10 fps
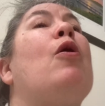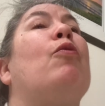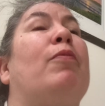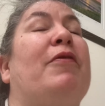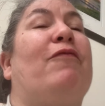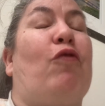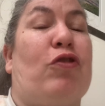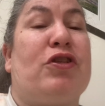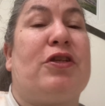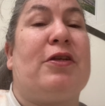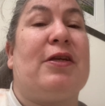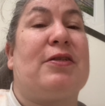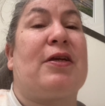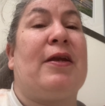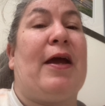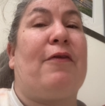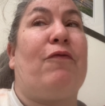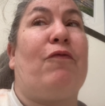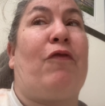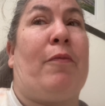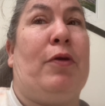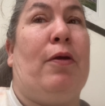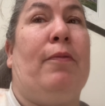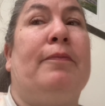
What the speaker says: will be forced to disconnect from you.